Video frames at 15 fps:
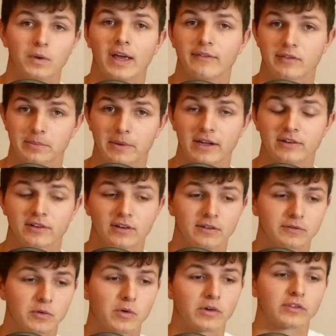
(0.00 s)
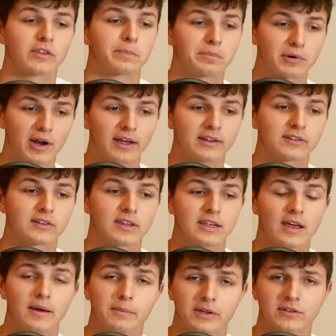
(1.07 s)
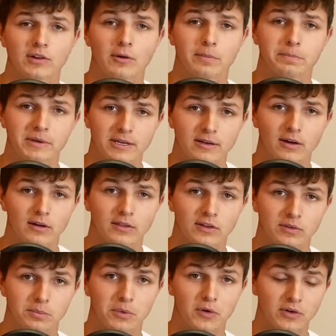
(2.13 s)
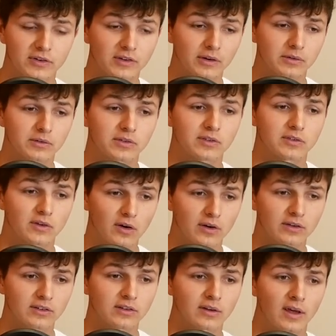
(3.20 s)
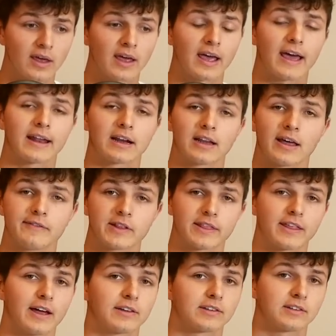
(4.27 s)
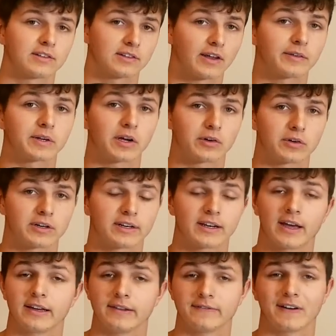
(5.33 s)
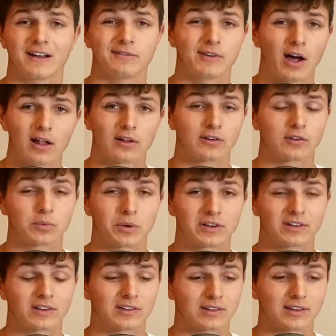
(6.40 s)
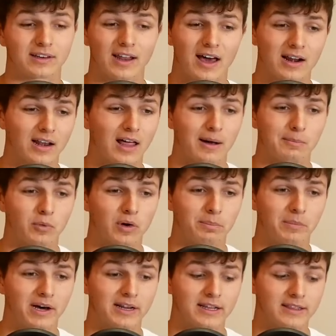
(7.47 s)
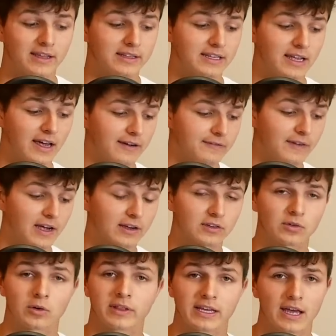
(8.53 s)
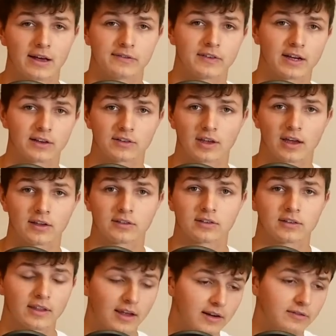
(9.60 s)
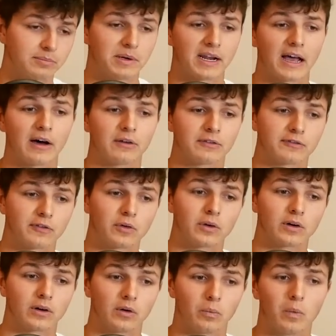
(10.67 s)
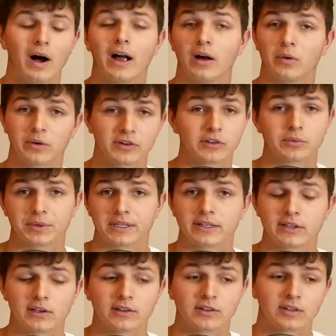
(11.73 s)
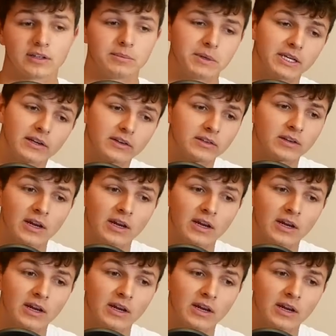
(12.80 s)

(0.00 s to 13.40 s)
We have to mention, of course, the price. The MSRP on this motorcycle starts at $11,795, which is not a lot more money than the FX or the FXS that have been out for a while, which is really good to see because